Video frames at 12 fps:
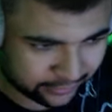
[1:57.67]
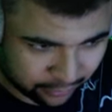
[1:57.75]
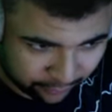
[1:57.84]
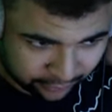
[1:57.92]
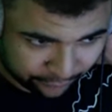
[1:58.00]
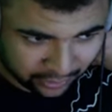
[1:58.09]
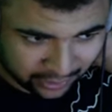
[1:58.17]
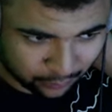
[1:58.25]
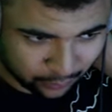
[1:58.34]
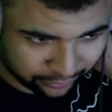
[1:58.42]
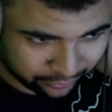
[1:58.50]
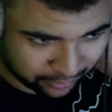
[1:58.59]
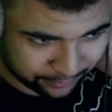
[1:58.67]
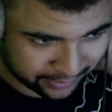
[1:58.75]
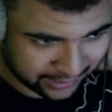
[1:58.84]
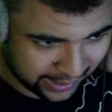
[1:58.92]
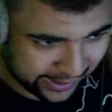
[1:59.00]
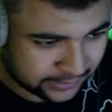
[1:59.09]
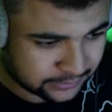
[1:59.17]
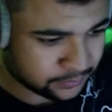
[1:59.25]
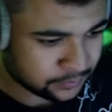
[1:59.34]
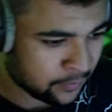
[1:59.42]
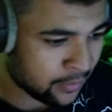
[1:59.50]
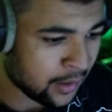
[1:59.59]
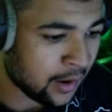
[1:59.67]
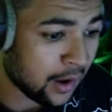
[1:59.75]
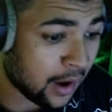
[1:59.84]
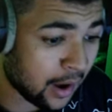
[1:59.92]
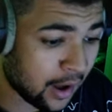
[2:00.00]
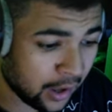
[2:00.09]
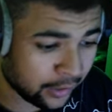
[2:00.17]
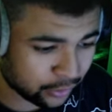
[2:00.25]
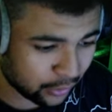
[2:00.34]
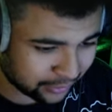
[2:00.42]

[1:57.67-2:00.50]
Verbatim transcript: so we've defeated one zombie there. Ah, so it's